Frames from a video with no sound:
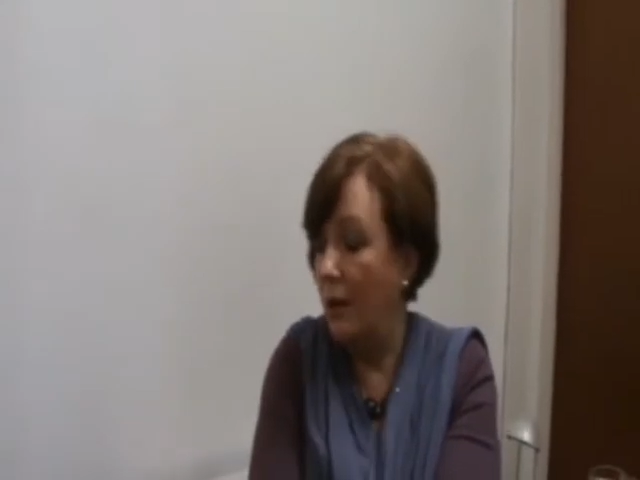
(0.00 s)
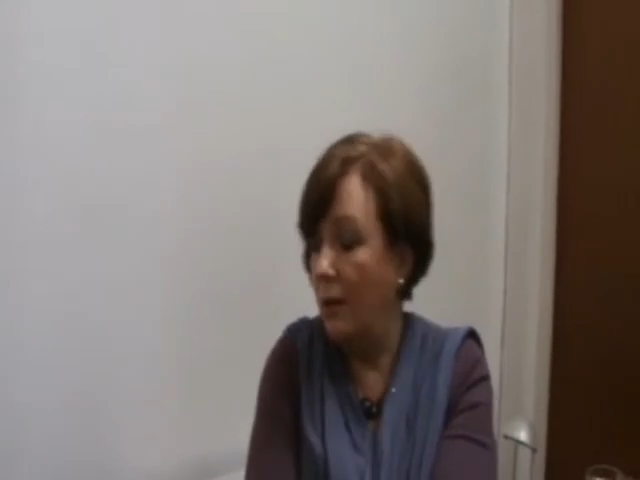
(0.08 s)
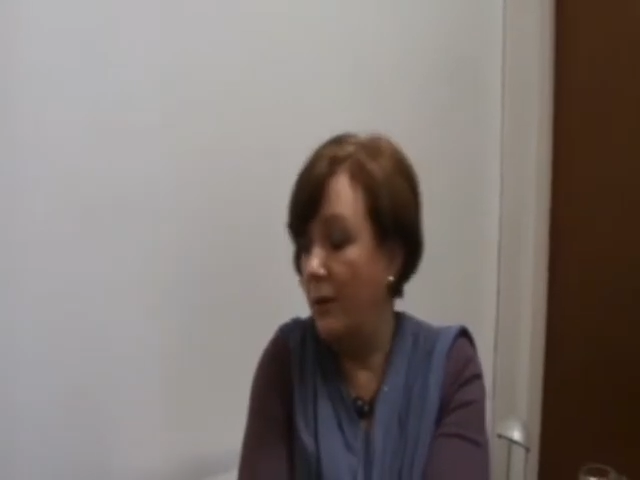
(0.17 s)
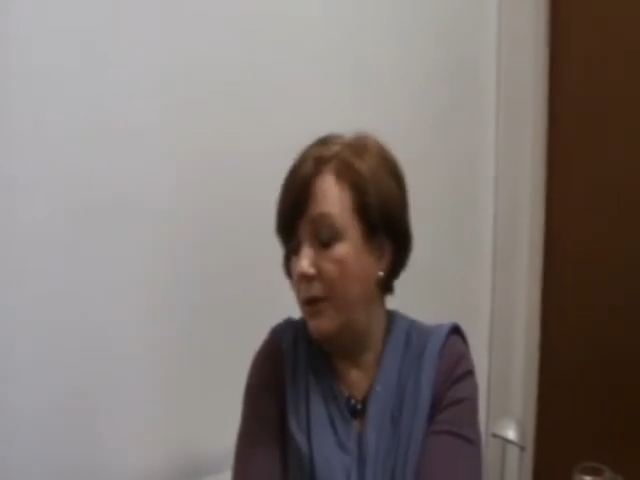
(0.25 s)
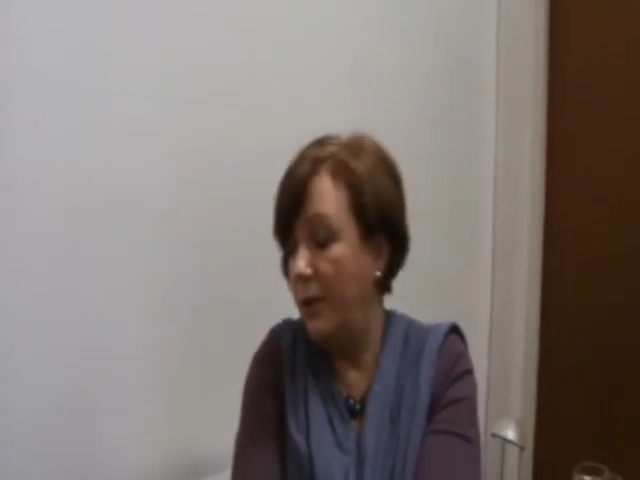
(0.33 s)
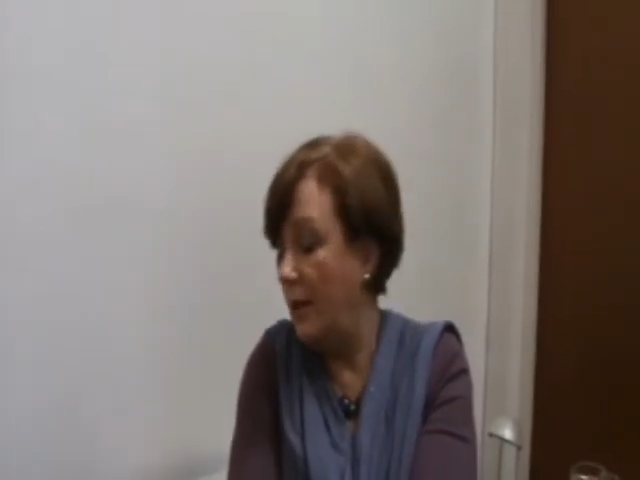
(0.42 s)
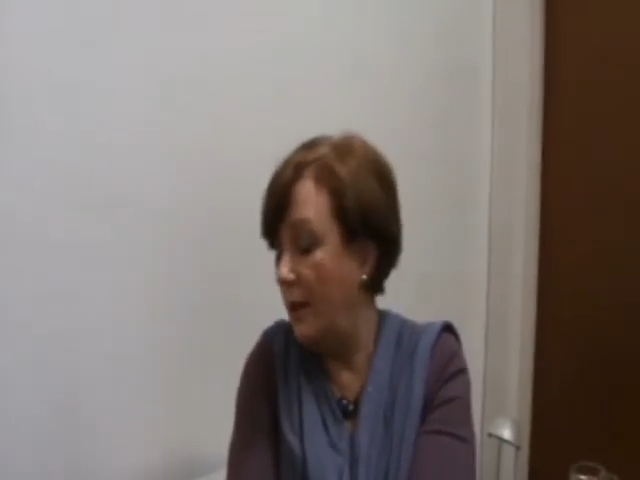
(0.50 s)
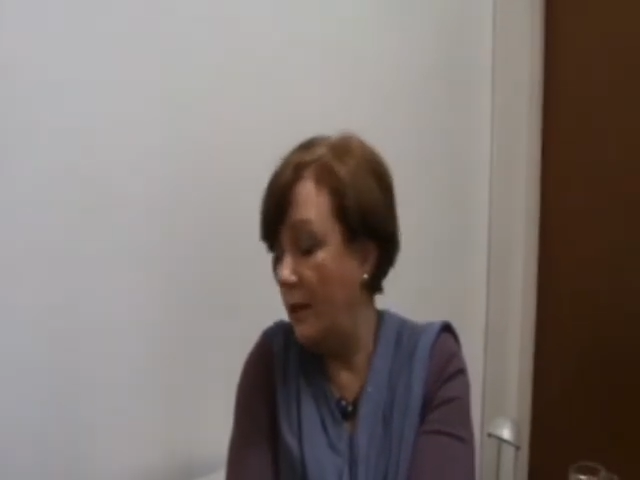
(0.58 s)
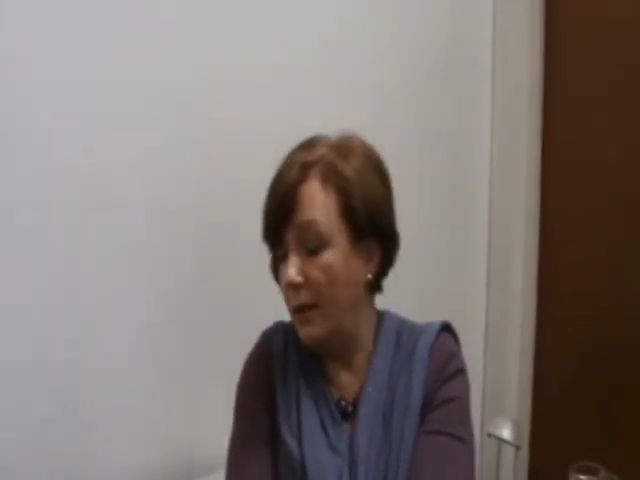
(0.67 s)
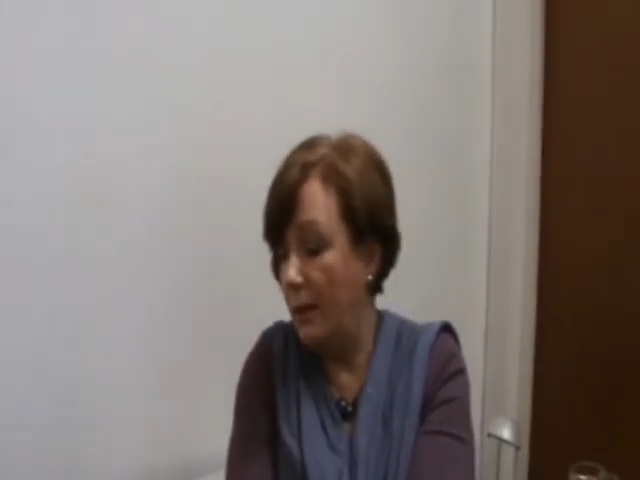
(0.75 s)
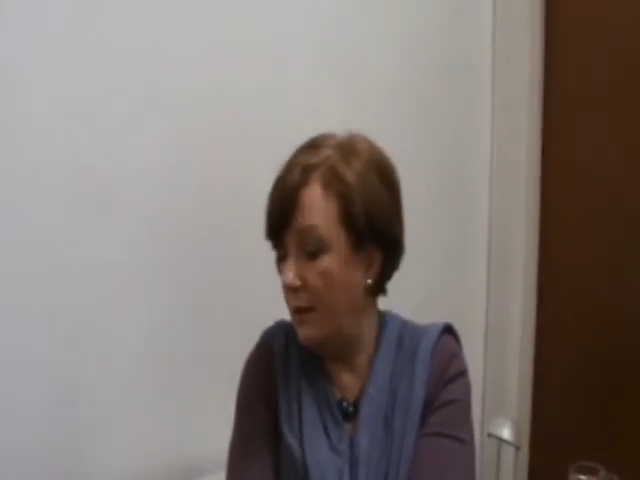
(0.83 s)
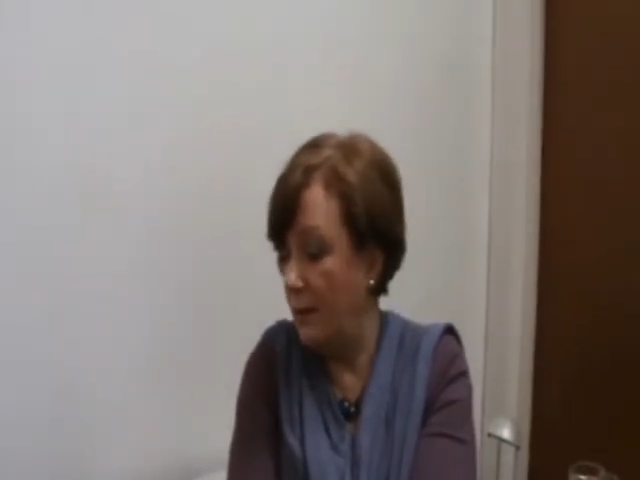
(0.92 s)

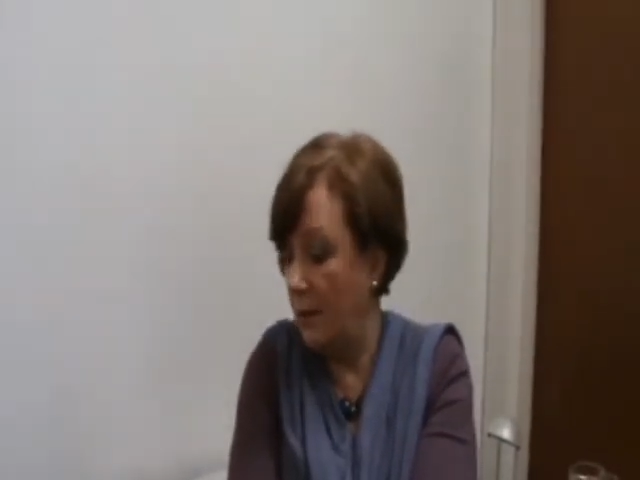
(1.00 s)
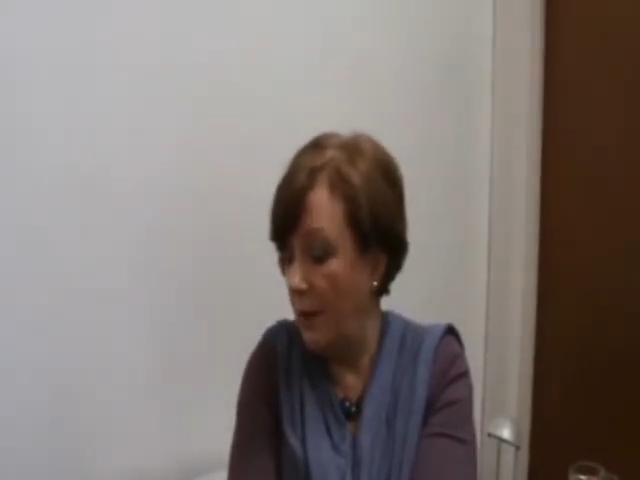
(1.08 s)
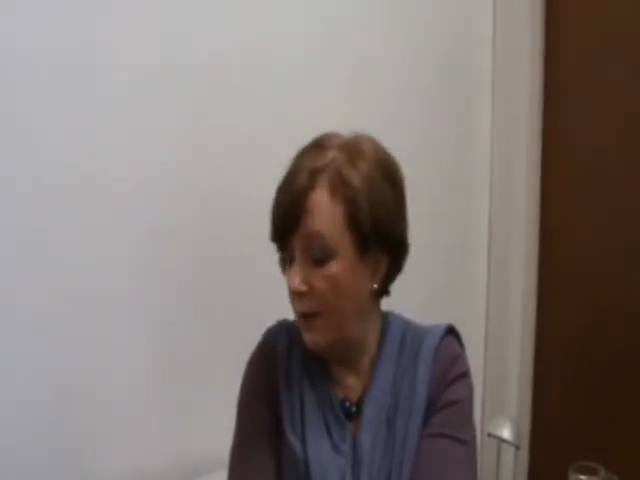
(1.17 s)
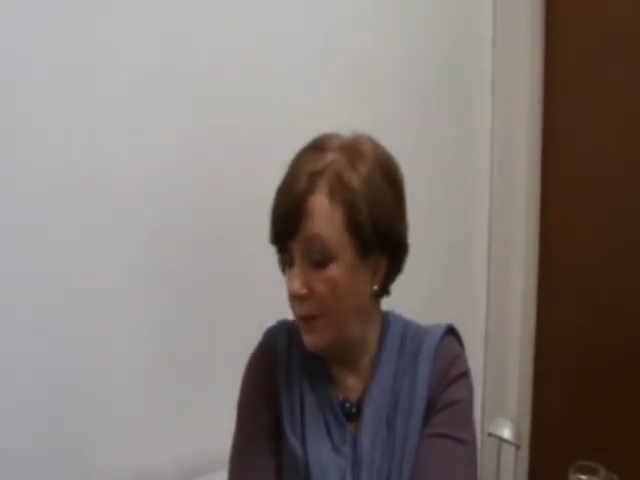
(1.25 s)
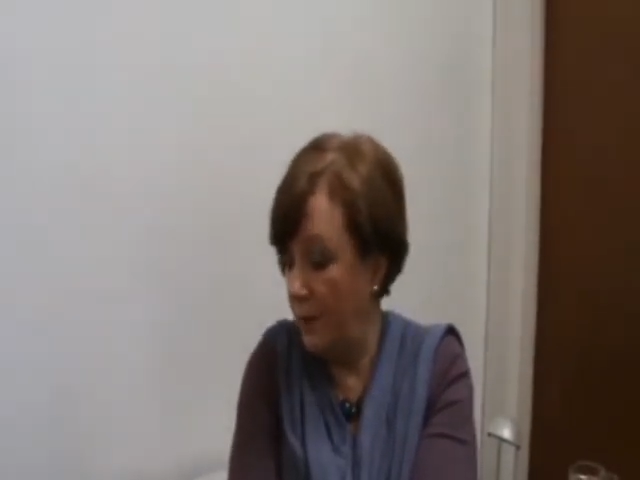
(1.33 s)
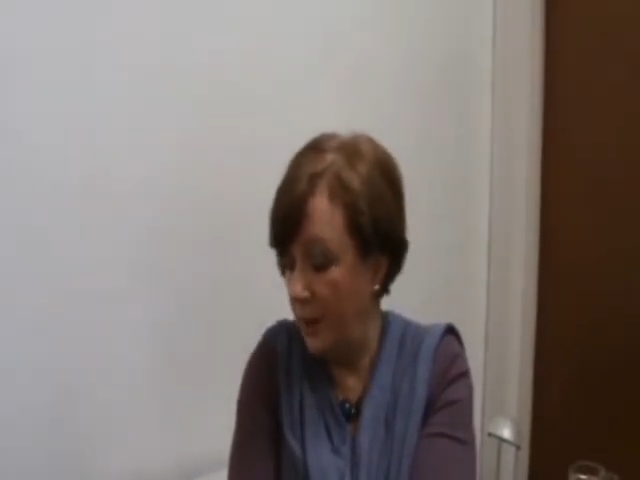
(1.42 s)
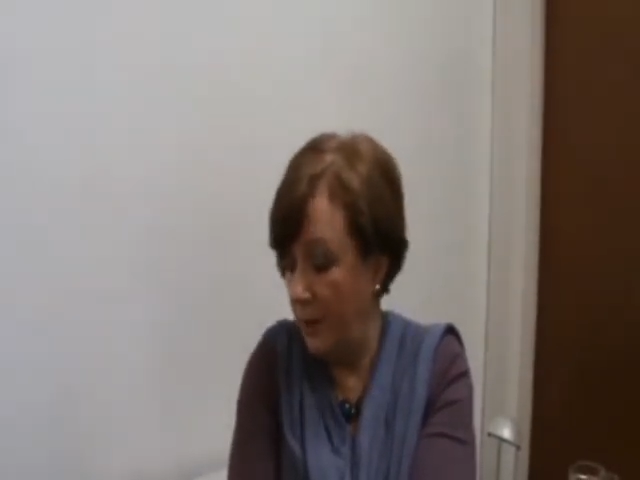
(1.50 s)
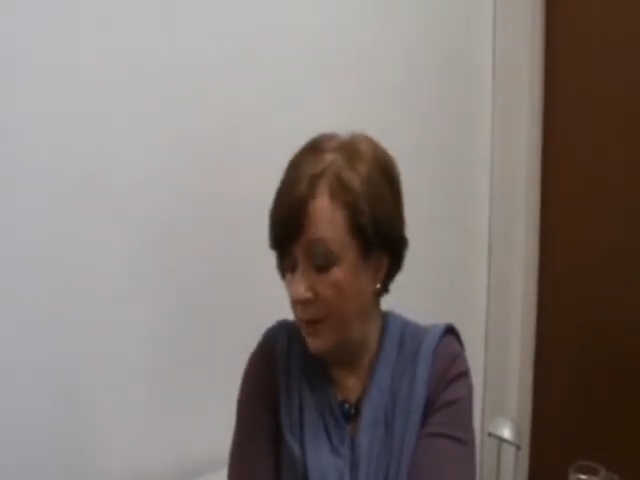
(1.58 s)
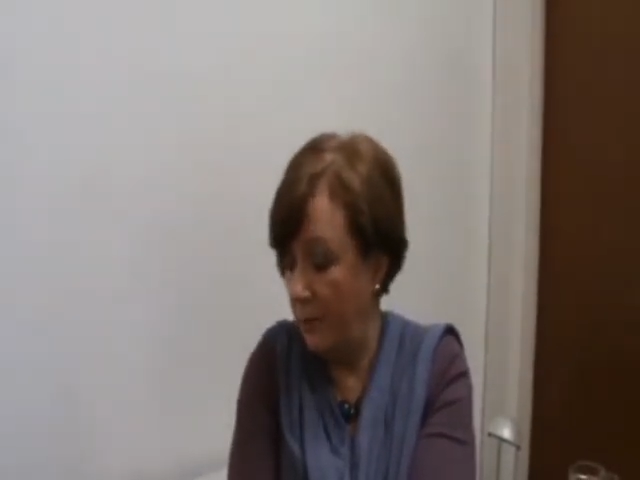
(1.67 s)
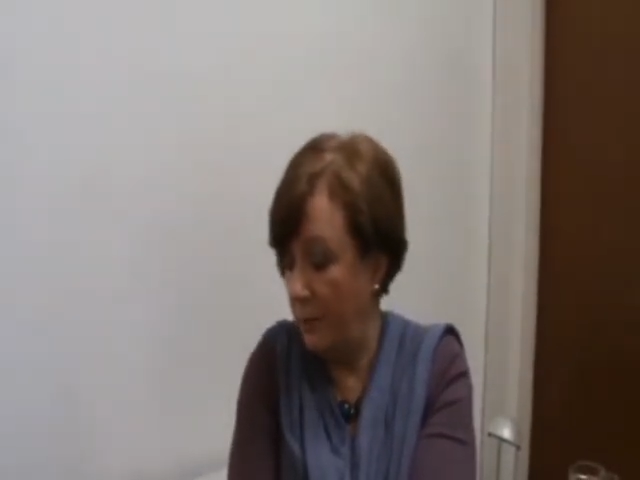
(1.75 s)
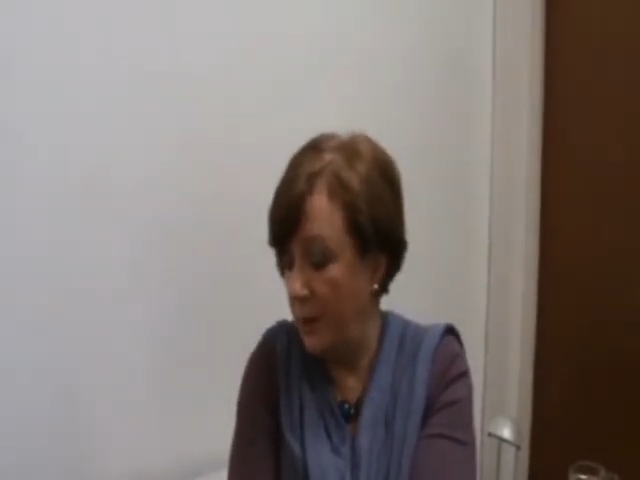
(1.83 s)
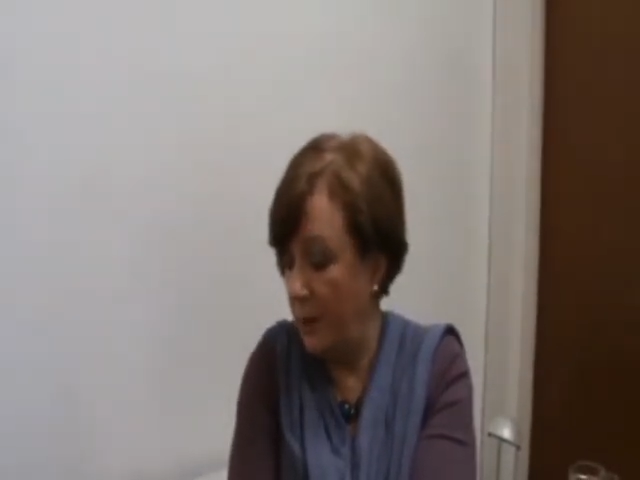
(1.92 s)
there's other things, and
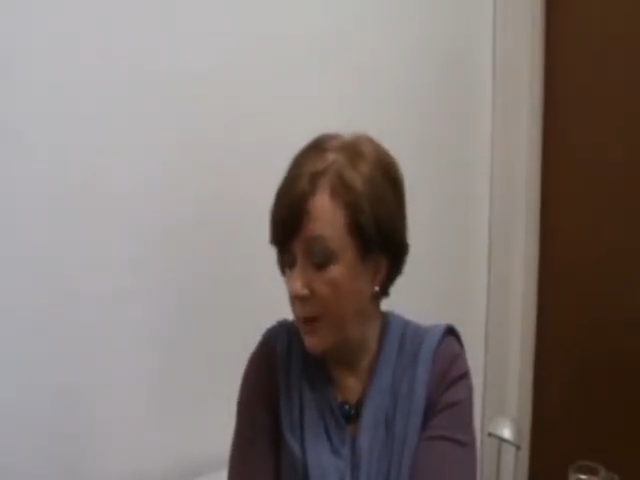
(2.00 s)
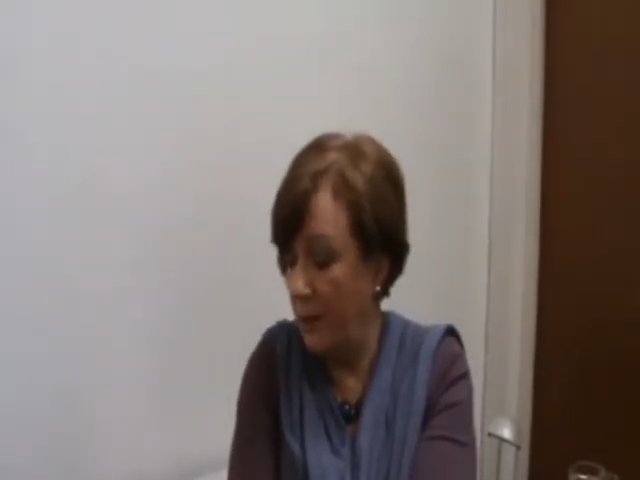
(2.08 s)
particularly,